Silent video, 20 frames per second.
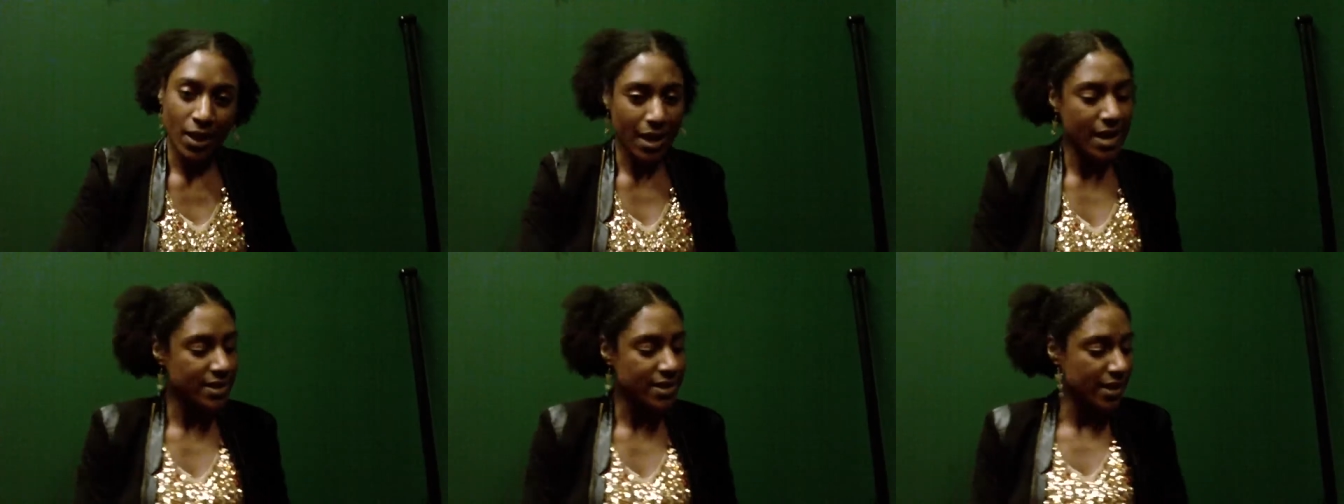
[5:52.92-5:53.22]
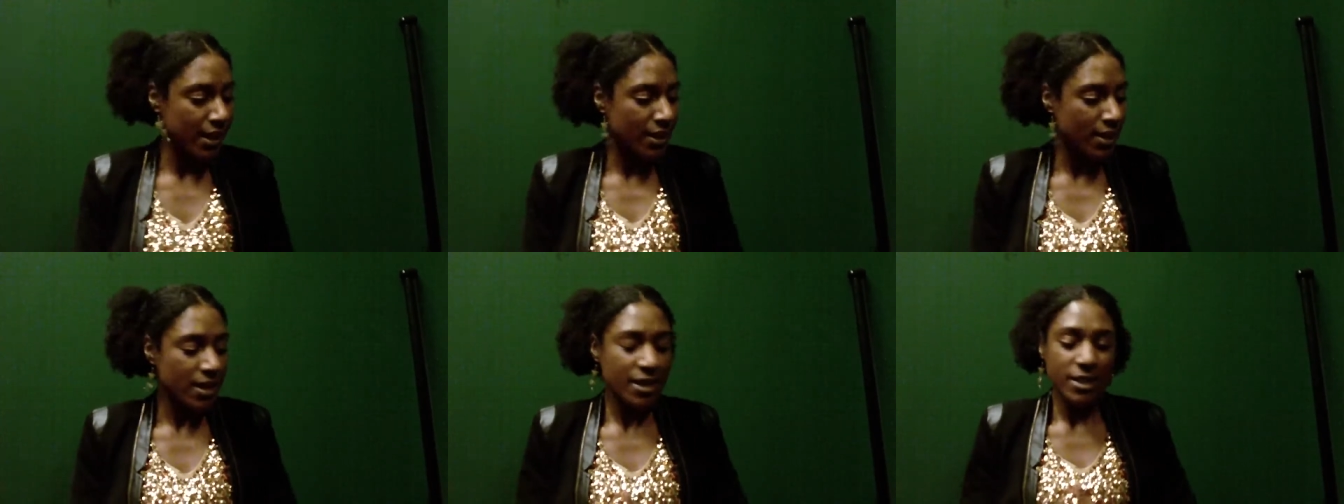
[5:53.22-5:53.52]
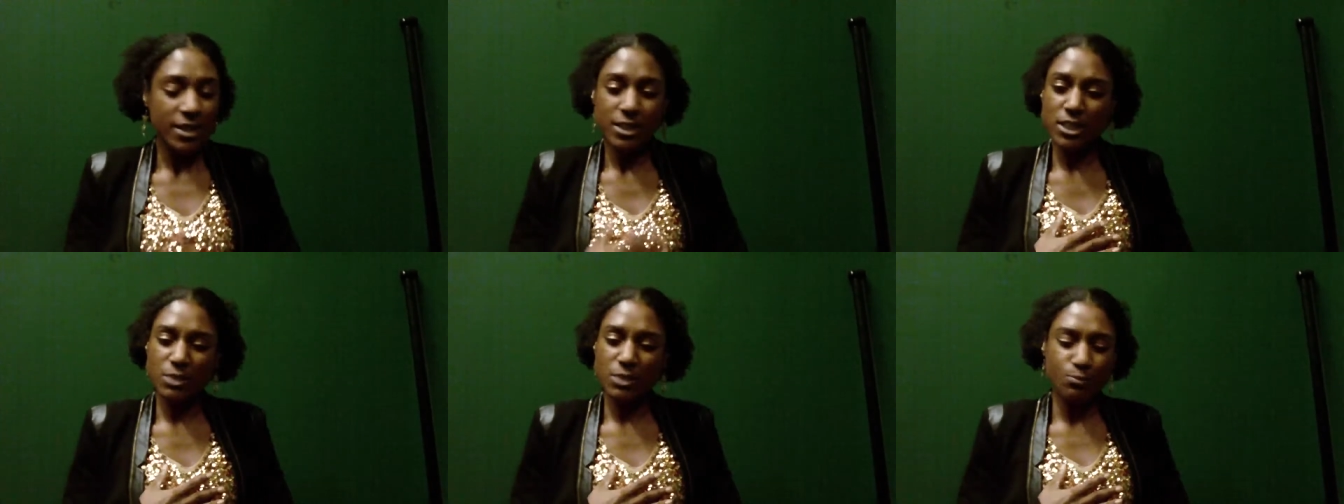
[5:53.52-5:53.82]
As I
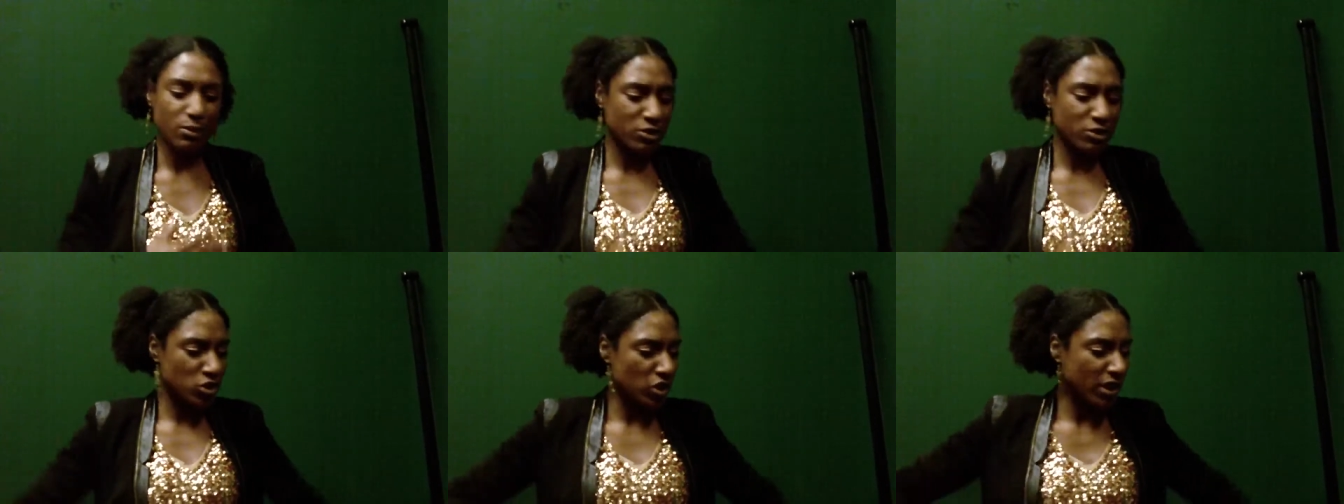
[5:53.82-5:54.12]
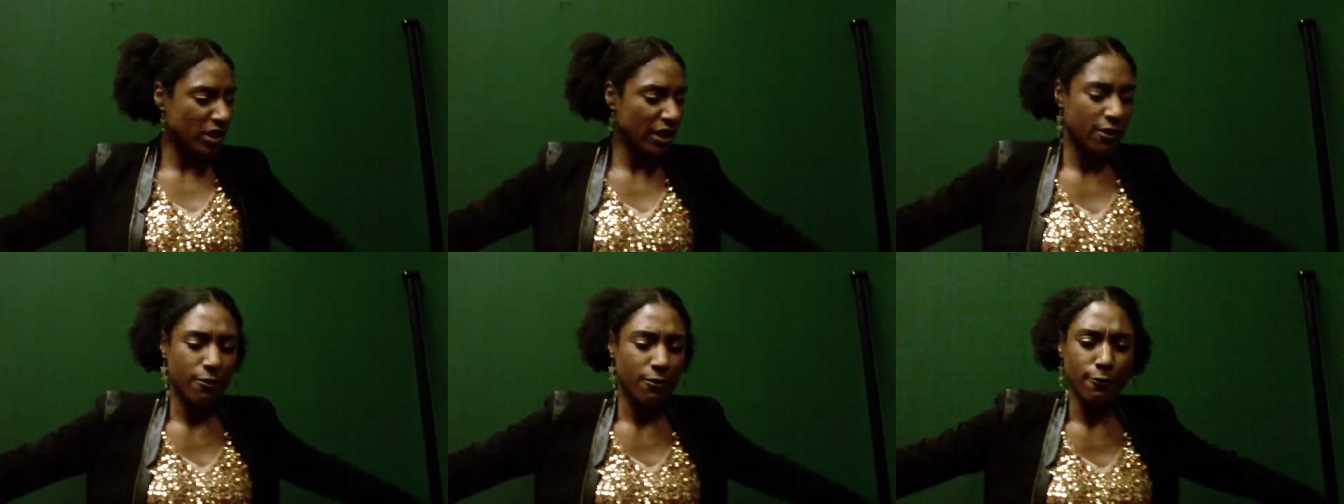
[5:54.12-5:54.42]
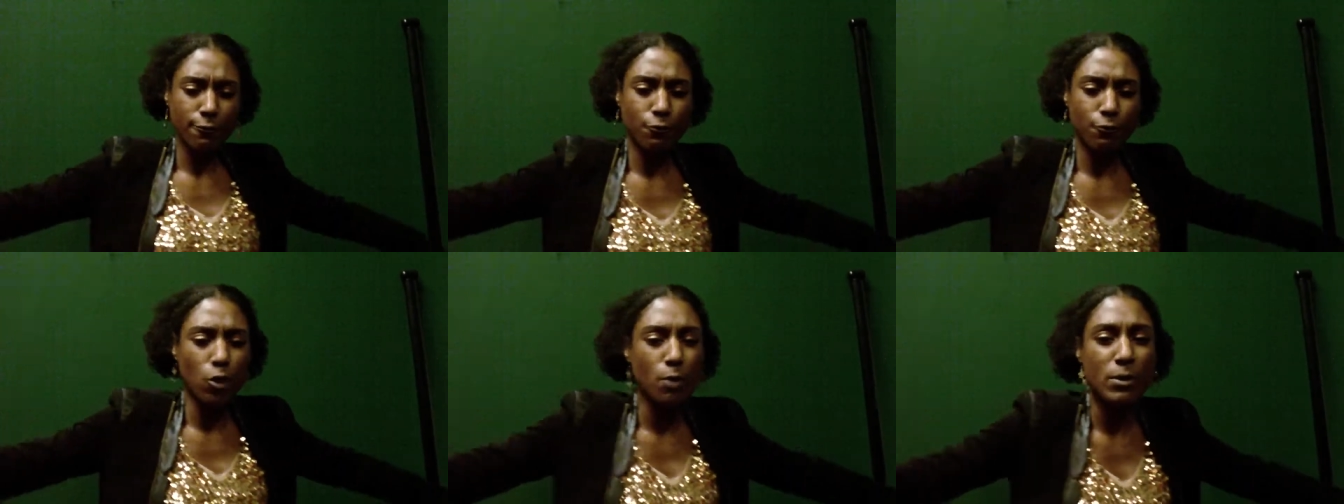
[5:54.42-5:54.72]
spiritually
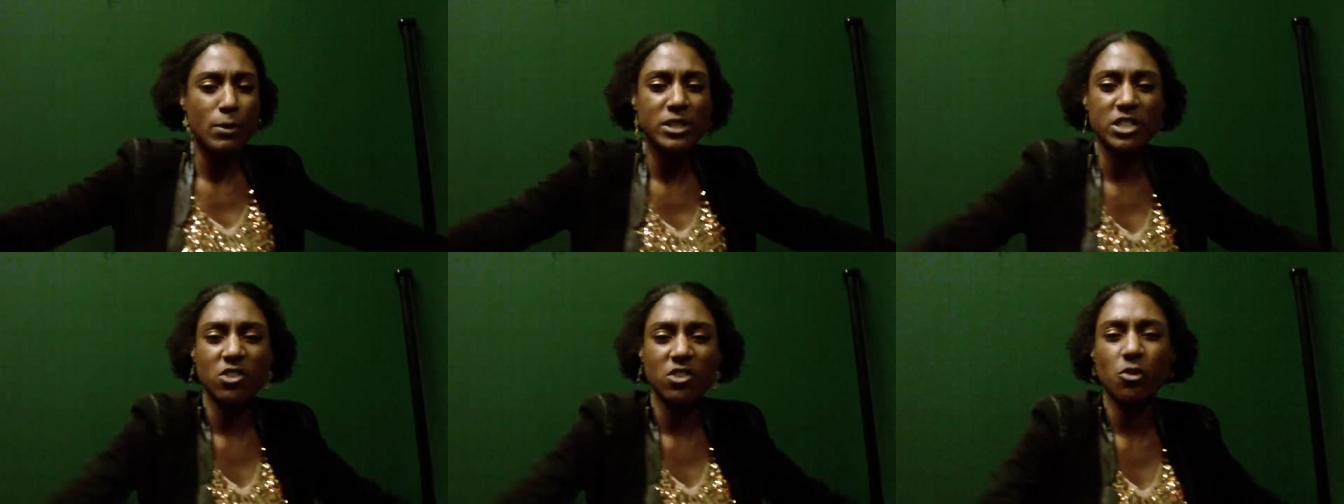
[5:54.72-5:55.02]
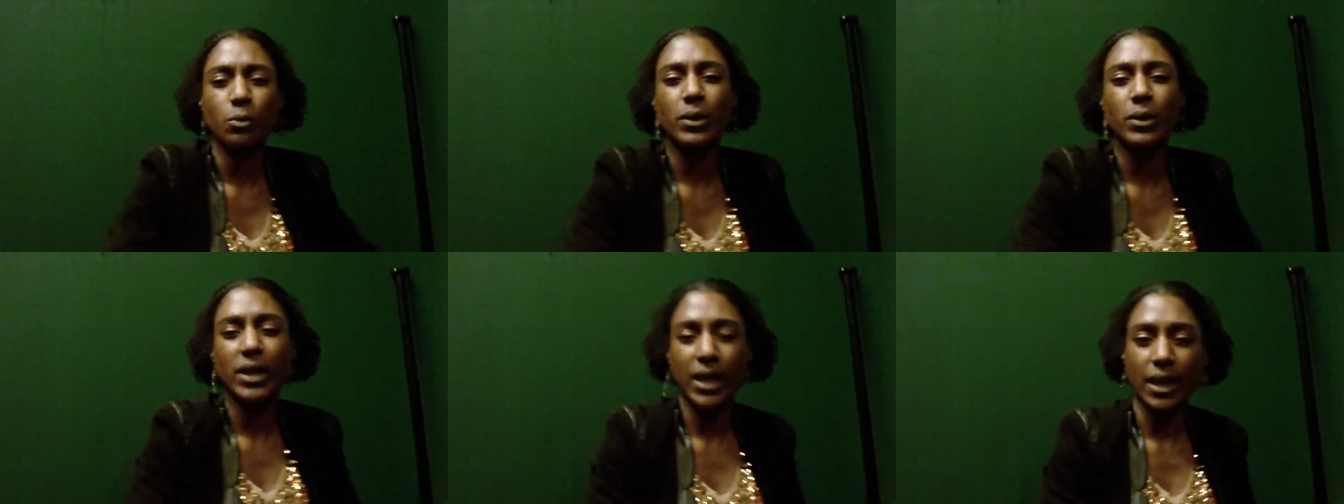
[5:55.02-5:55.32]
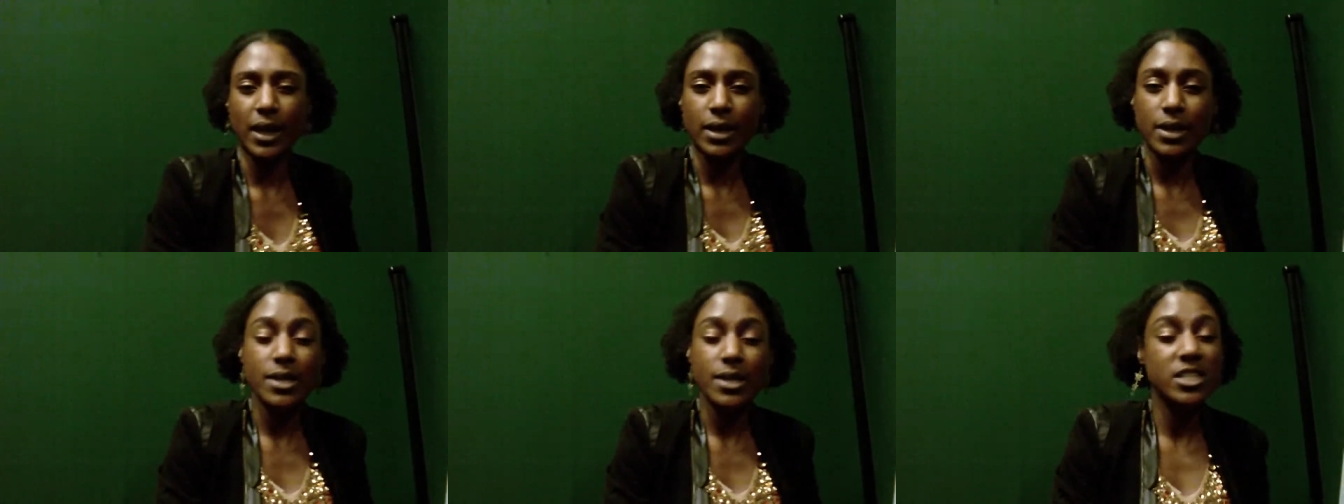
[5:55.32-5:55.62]
form a ceremony,